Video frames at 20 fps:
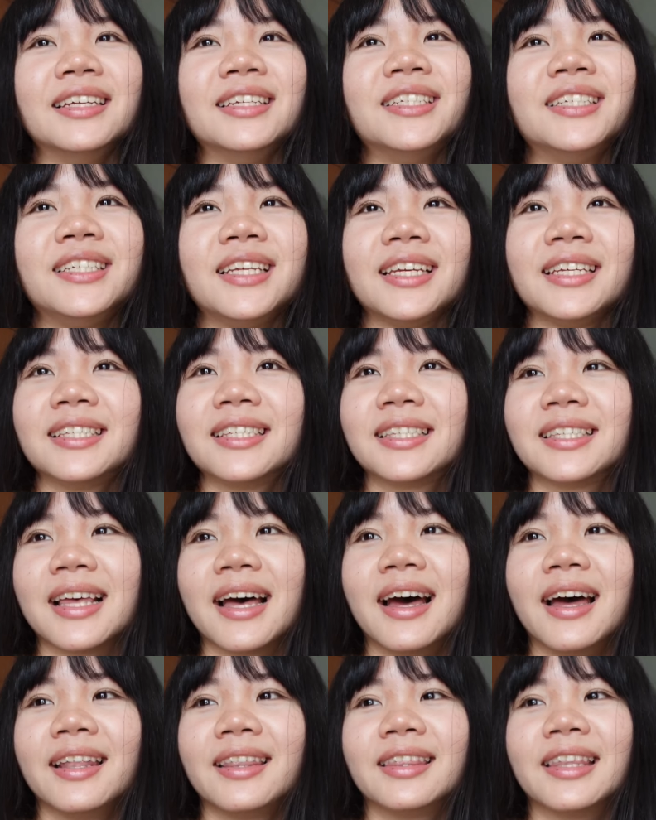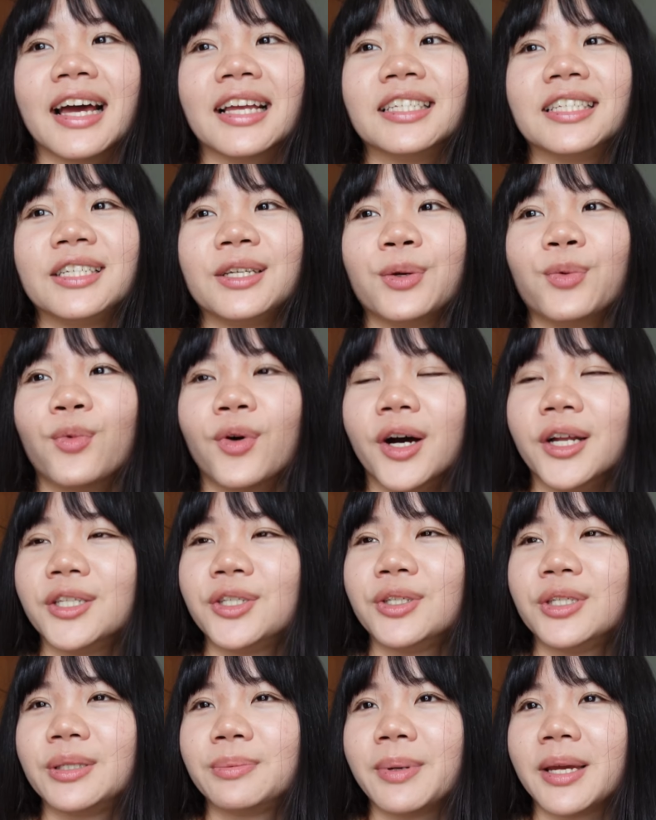she said that she
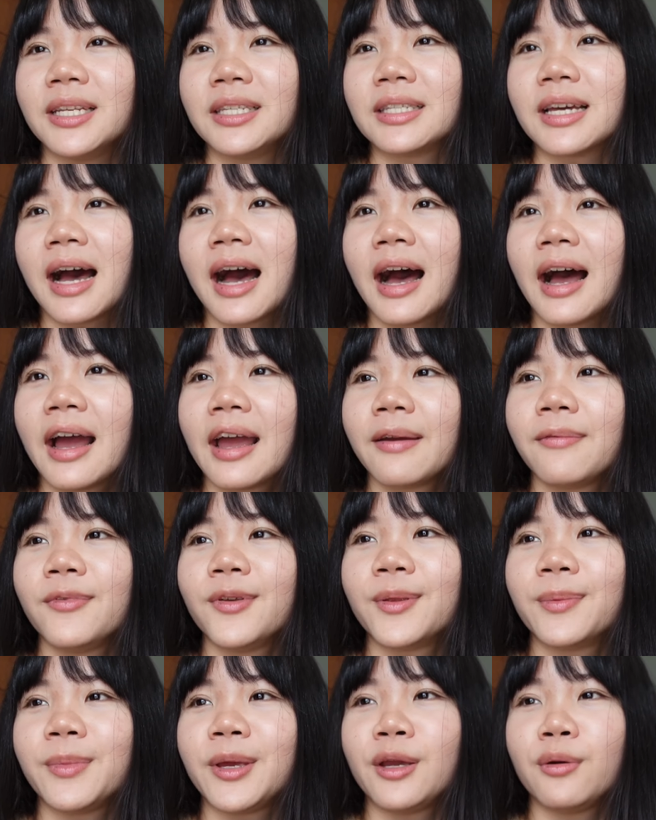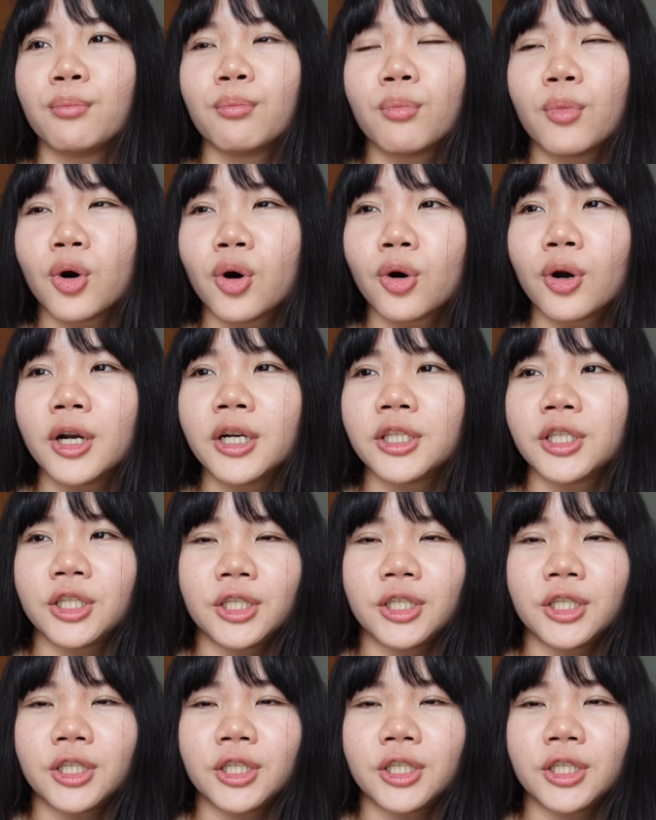wanted to spend time with me more,